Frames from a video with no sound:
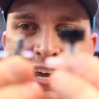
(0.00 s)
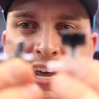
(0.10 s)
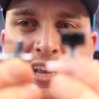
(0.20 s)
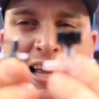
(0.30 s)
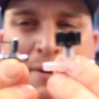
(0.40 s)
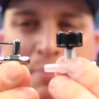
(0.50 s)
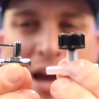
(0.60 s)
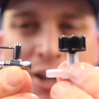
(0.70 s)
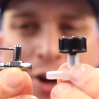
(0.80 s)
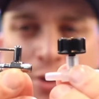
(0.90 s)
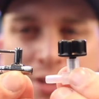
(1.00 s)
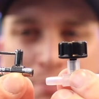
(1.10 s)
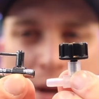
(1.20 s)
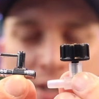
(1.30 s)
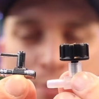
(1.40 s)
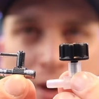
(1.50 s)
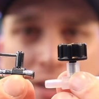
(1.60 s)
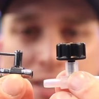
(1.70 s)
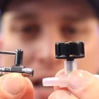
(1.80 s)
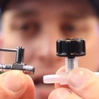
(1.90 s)
in like Petco's and
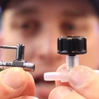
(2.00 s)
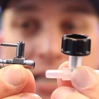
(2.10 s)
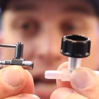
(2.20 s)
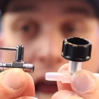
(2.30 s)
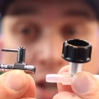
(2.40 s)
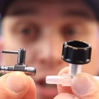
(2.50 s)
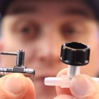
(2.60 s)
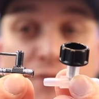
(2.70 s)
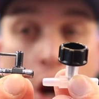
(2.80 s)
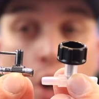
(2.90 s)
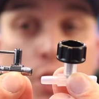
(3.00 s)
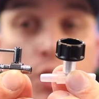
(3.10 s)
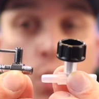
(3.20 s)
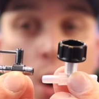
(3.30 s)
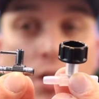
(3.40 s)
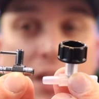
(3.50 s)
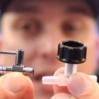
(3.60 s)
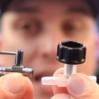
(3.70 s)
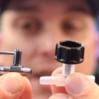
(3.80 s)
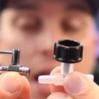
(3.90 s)
PetSmart's. It's actually very good
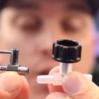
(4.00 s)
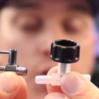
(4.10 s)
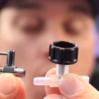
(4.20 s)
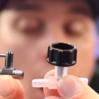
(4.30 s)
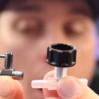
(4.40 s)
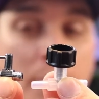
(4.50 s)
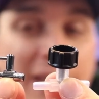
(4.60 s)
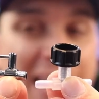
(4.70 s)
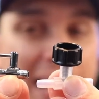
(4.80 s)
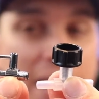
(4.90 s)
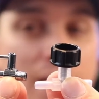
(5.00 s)
quality, and that knob can